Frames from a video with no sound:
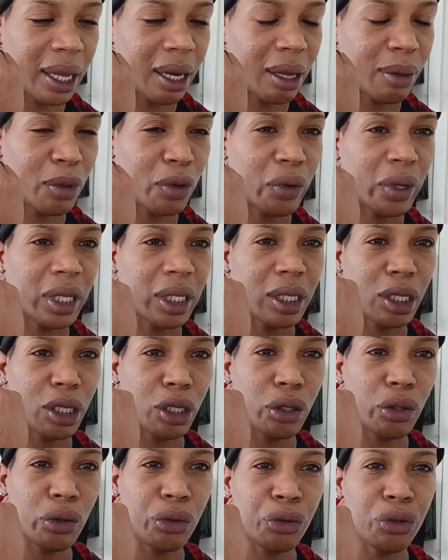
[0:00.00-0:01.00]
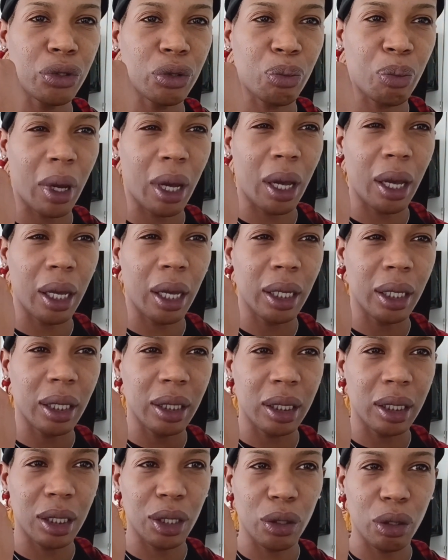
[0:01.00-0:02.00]
I'm going to use my
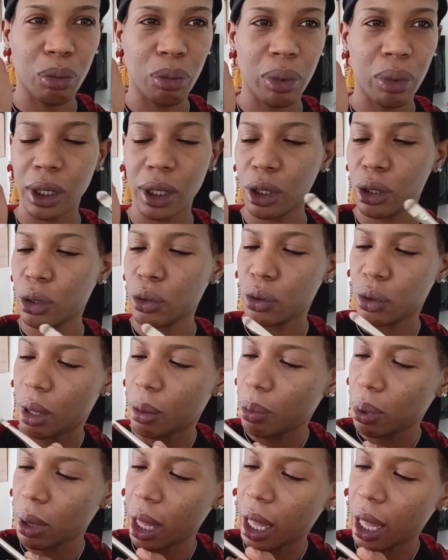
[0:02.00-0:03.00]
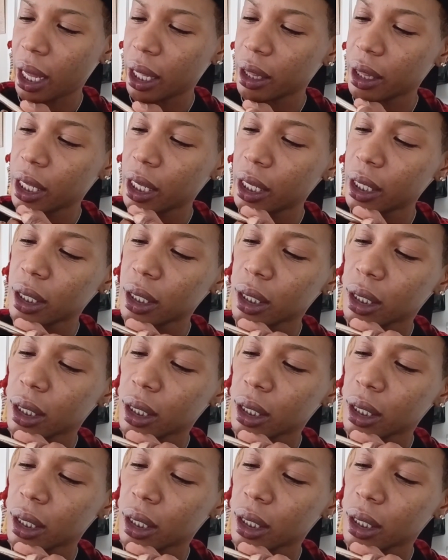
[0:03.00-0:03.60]
concealer brush to apply this.